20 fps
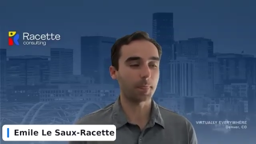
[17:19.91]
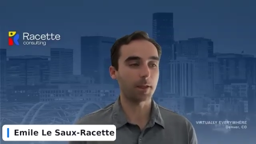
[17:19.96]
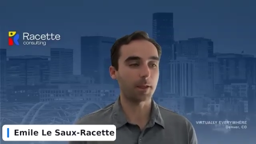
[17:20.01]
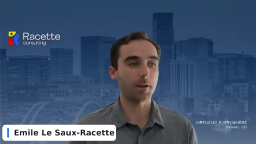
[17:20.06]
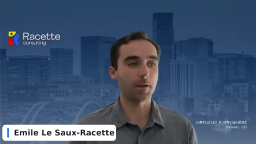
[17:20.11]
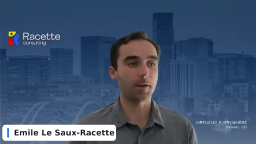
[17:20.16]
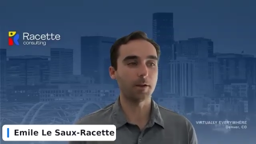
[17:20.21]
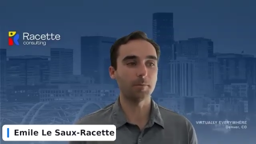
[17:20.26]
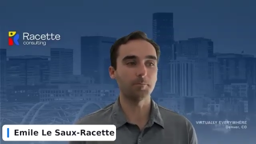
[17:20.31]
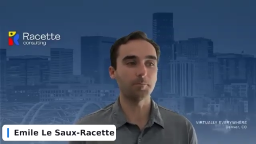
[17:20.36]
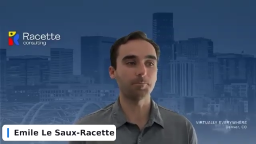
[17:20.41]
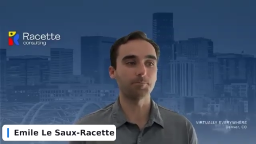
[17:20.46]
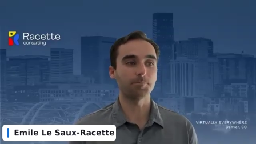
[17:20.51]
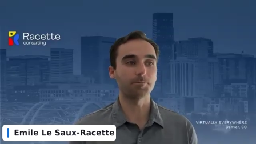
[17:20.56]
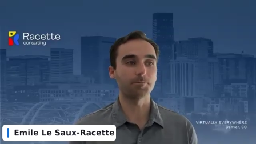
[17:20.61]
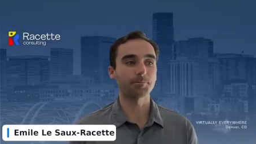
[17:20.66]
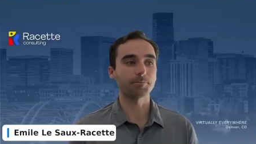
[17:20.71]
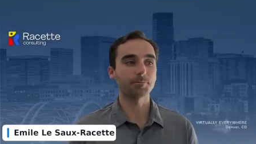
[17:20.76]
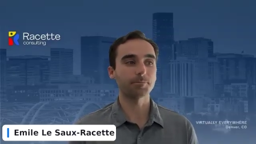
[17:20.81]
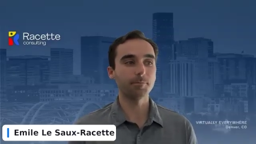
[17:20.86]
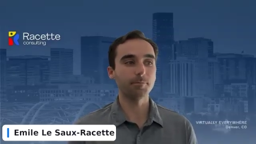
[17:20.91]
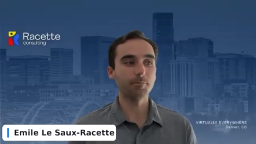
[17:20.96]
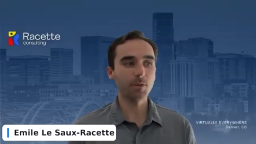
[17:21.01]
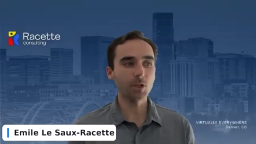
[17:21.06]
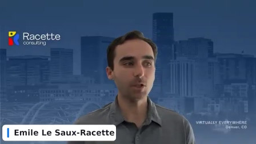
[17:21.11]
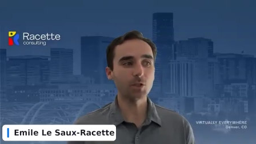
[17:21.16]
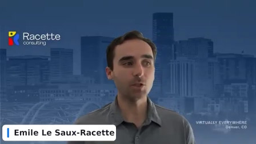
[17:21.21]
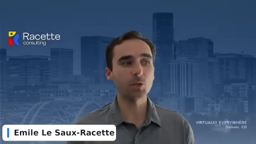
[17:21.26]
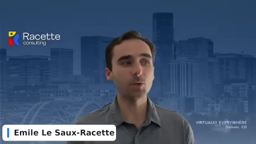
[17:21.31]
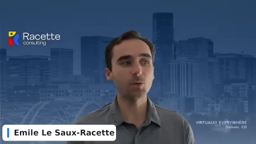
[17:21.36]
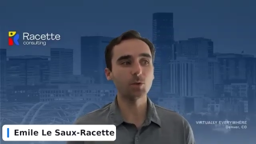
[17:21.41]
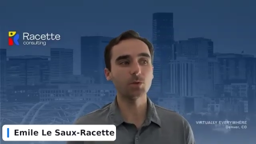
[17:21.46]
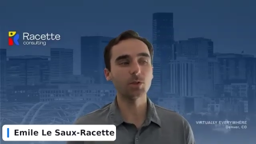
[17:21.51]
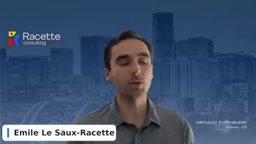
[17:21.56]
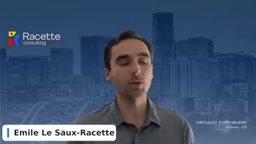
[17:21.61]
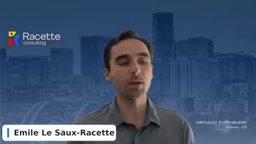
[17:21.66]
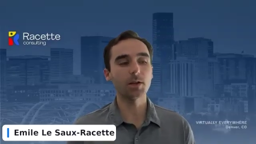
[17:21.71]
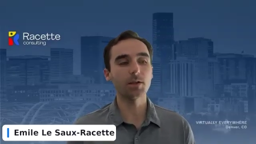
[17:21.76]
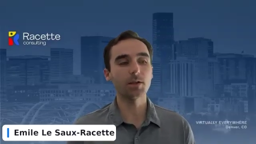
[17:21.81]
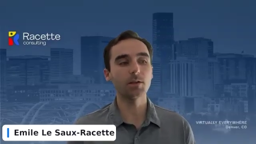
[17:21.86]
Um, so,
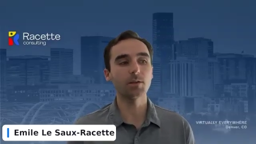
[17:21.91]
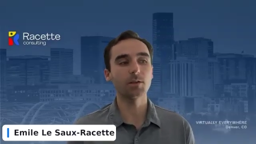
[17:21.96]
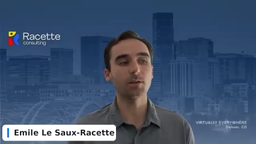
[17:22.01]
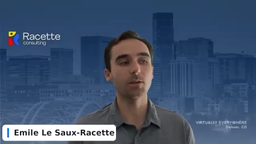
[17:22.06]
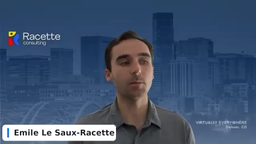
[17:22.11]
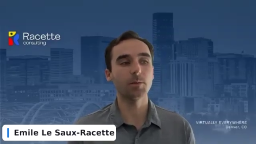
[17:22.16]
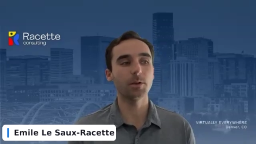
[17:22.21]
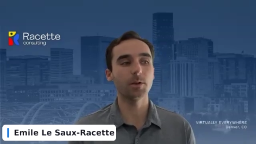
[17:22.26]
talking a little